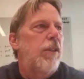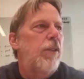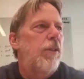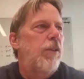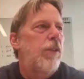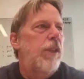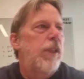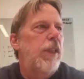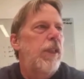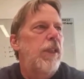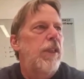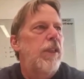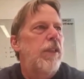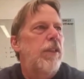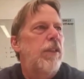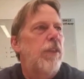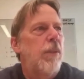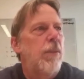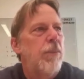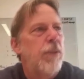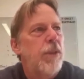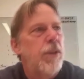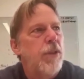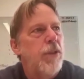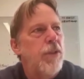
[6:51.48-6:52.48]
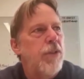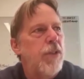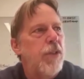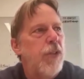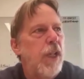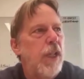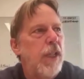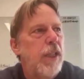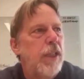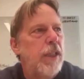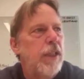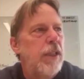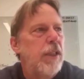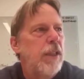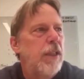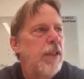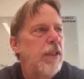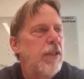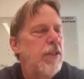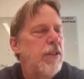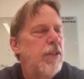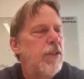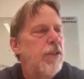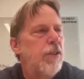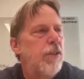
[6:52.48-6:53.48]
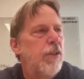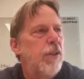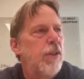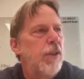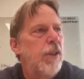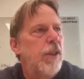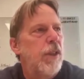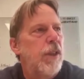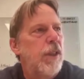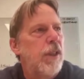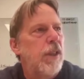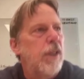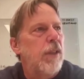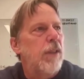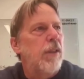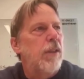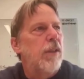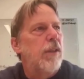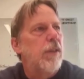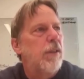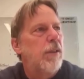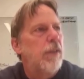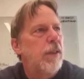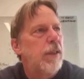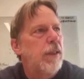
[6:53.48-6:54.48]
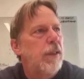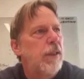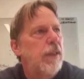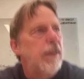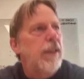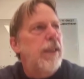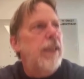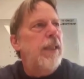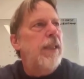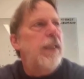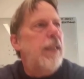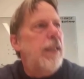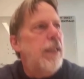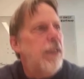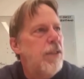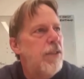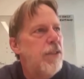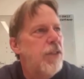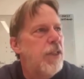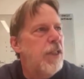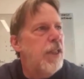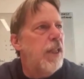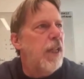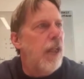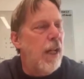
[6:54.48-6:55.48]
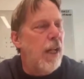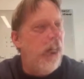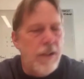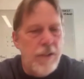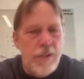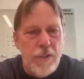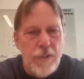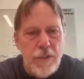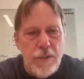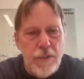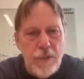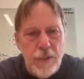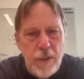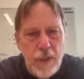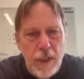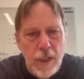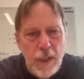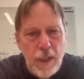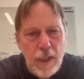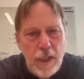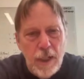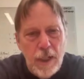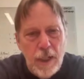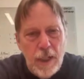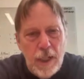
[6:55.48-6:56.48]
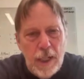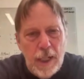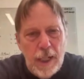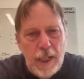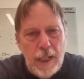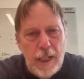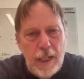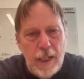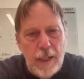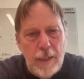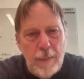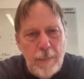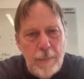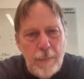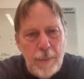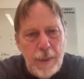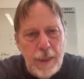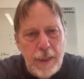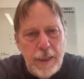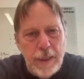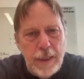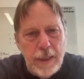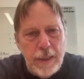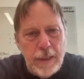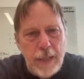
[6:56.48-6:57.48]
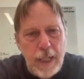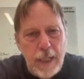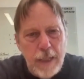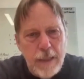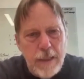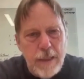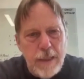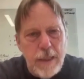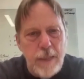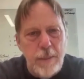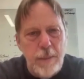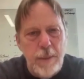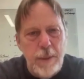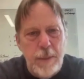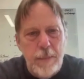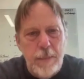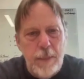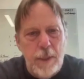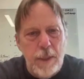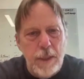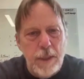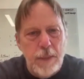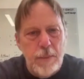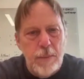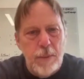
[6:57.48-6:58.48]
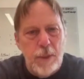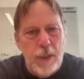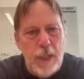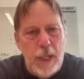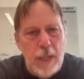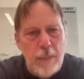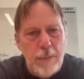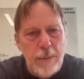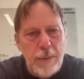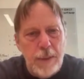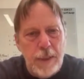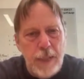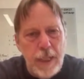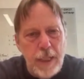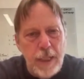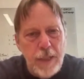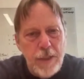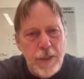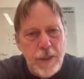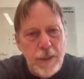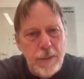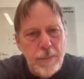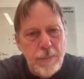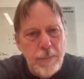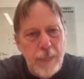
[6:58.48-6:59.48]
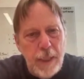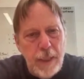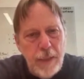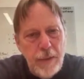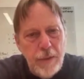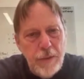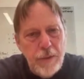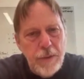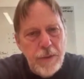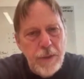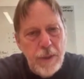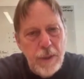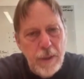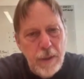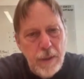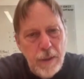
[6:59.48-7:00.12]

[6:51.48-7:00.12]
did computer science or EECS, and it tends to be much more application based